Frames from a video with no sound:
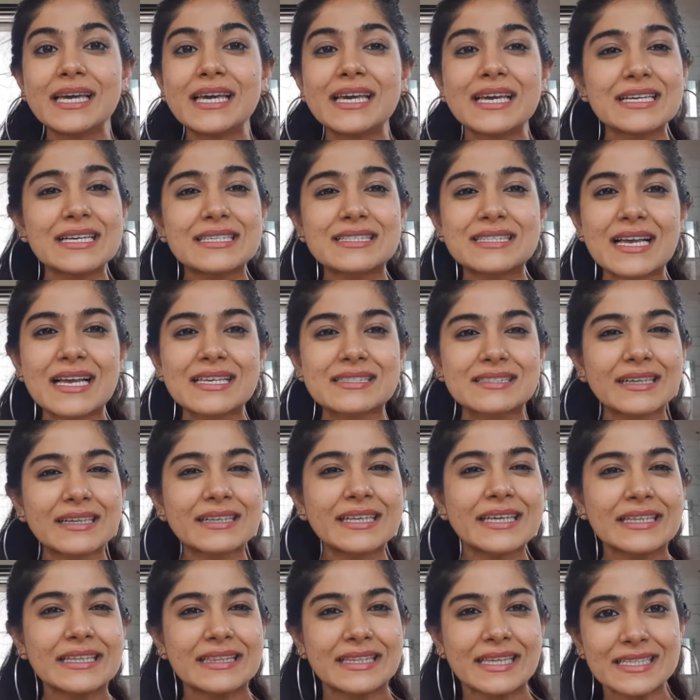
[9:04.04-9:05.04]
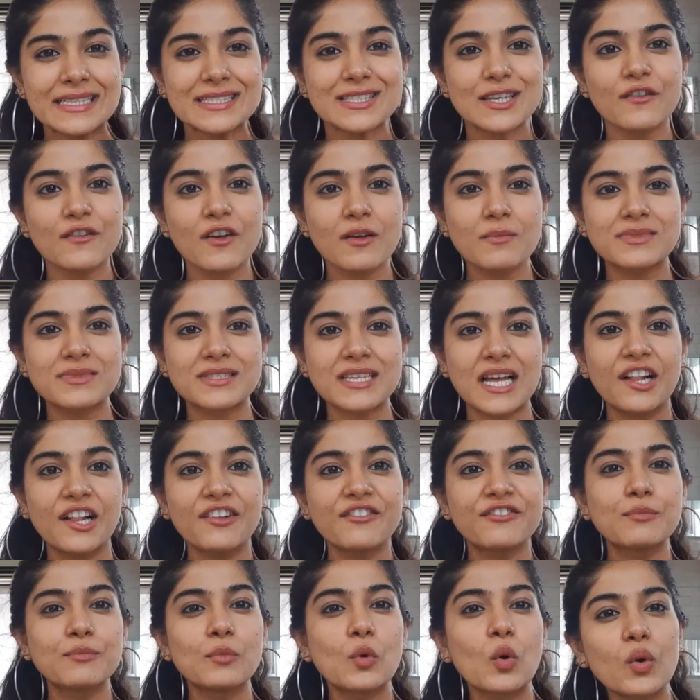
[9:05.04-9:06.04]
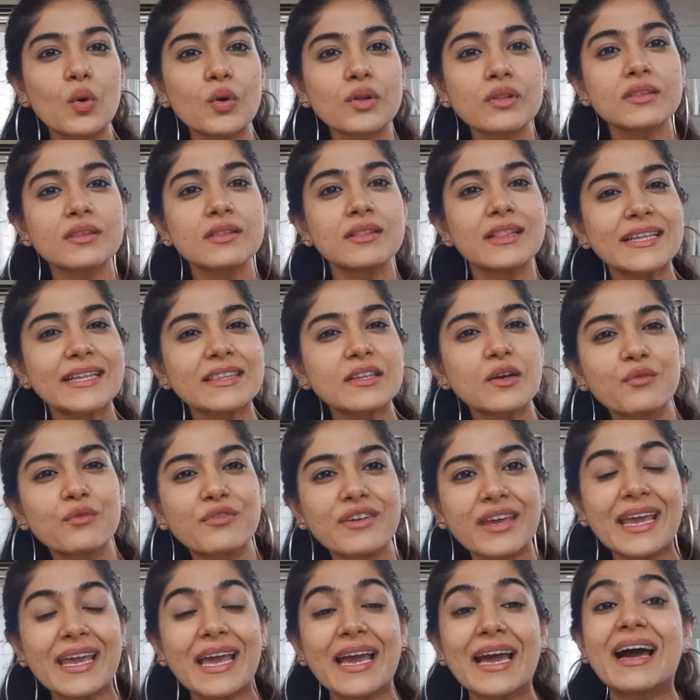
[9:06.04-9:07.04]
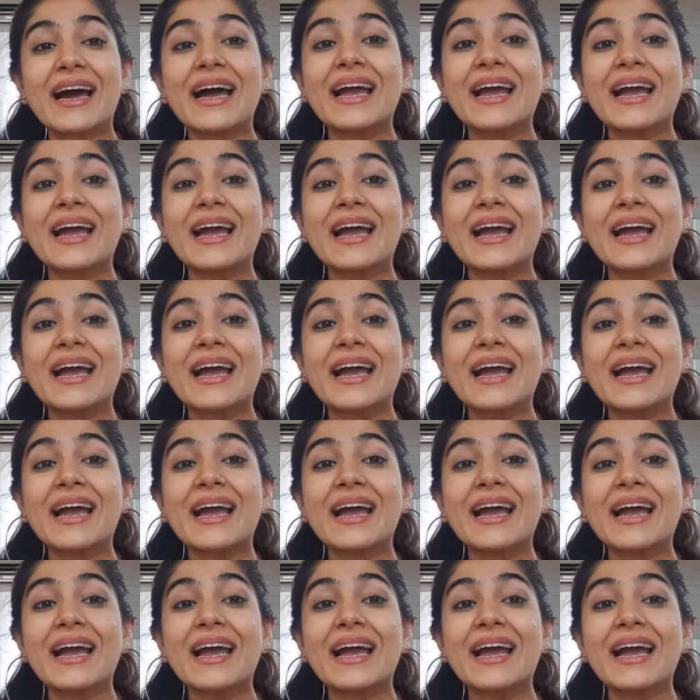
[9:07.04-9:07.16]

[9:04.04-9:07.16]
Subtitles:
He says that he thinks of himself more like the way